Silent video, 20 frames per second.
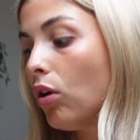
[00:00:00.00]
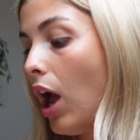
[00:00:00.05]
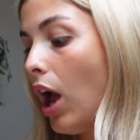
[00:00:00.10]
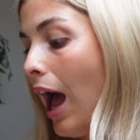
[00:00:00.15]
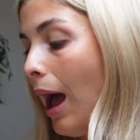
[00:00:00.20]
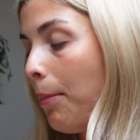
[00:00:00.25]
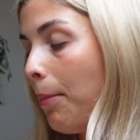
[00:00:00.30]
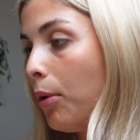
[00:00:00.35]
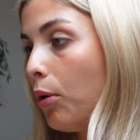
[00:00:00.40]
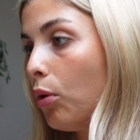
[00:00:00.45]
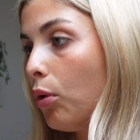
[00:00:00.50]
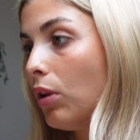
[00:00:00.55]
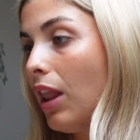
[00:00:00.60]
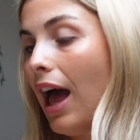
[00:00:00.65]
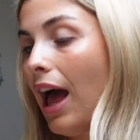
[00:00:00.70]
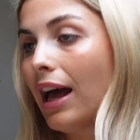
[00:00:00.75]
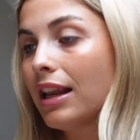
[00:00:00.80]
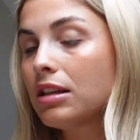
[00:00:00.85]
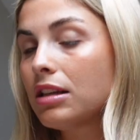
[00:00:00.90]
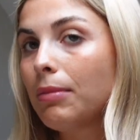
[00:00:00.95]
Apple
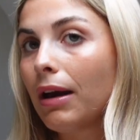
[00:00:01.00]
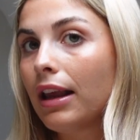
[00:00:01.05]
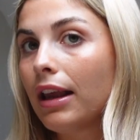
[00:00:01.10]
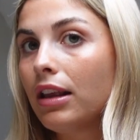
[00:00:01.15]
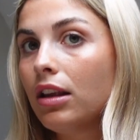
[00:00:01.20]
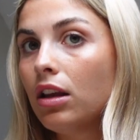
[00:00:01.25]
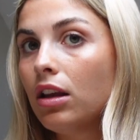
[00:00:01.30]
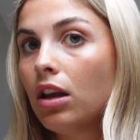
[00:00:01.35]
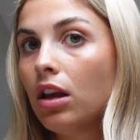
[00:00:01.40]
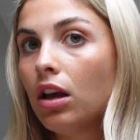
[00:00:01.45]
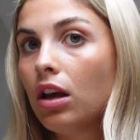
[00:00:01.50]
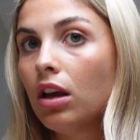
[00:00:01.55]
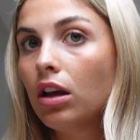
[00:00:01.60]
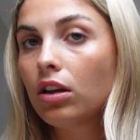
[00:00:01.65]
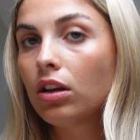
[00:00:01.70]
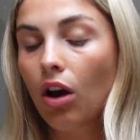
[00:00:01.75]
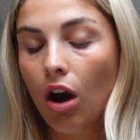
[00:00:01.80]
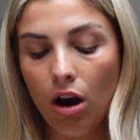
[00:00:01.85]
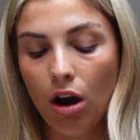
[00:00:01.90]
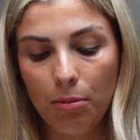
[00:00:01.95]
and my
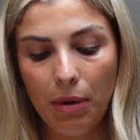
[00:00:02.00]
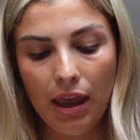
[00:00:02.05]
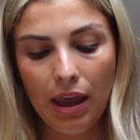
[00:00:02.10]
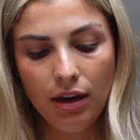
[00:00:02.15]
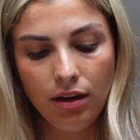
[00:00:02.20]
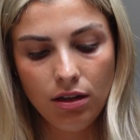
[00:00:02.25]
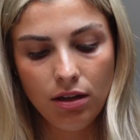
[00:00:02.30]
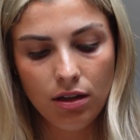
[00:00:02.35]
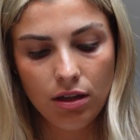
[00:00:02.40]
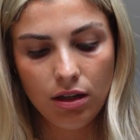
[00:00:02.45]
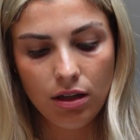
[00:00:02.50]
Garmin